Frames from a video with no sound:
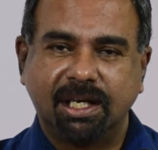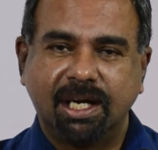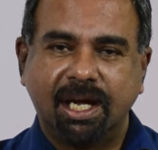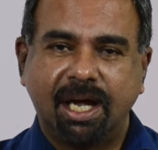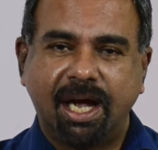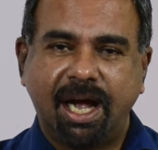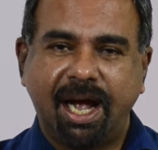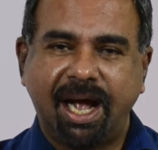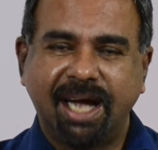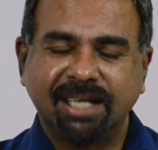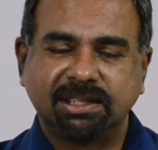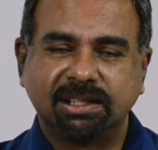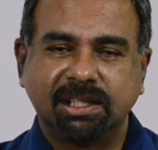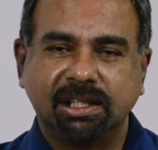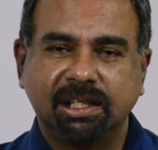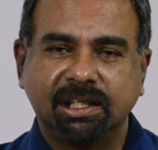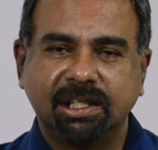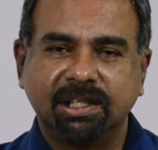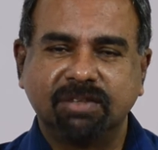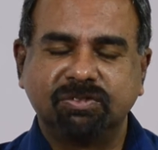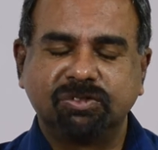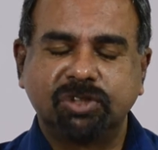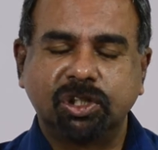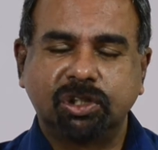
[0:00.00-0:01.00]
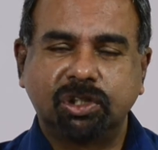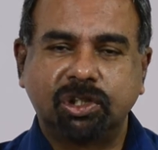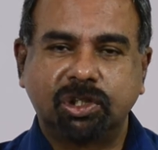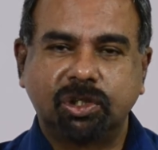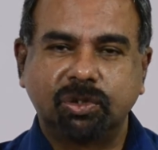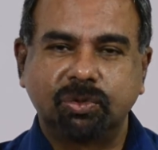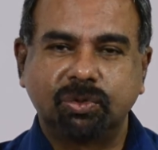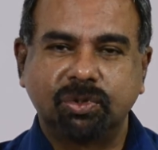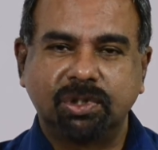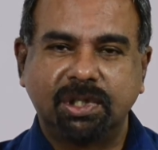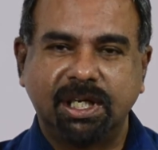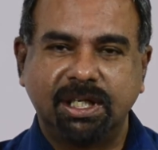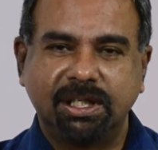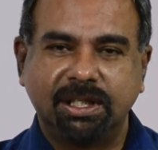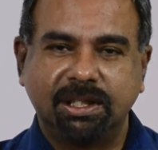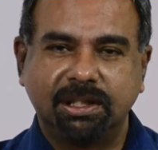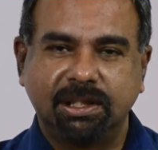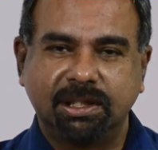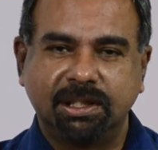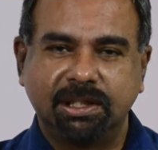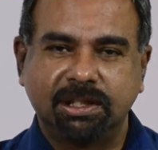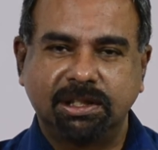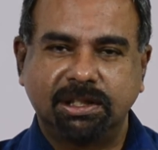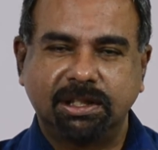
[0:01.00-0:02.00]
As he lived through the
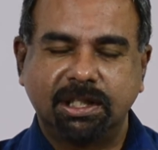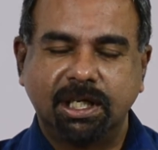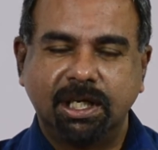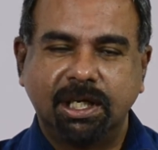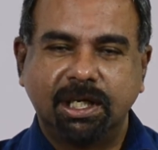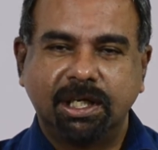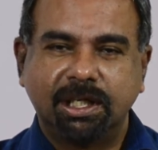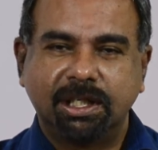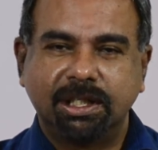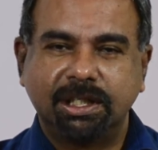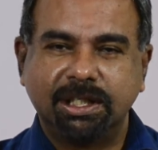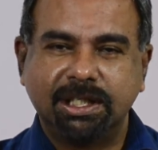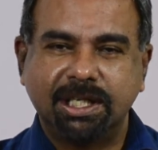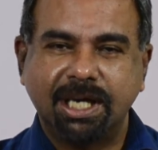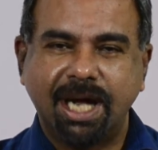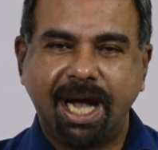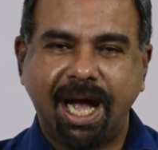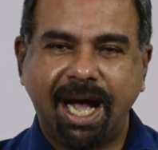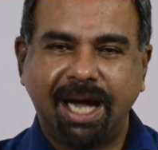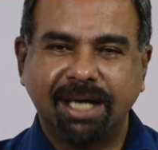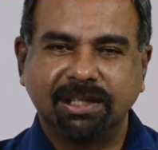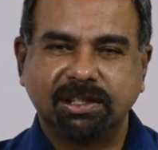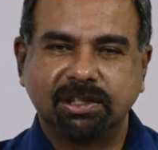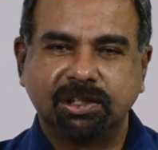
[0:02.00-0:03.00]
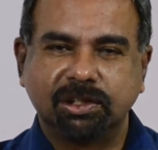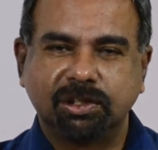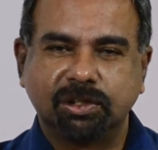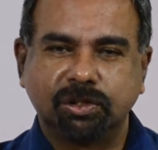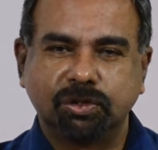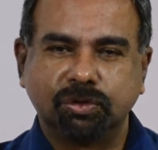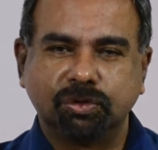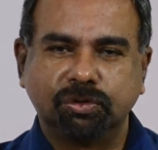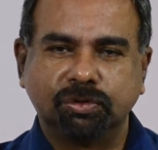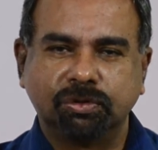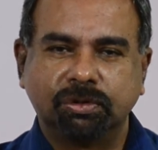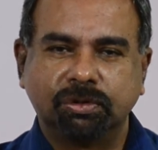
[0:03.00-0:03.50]
years, he had to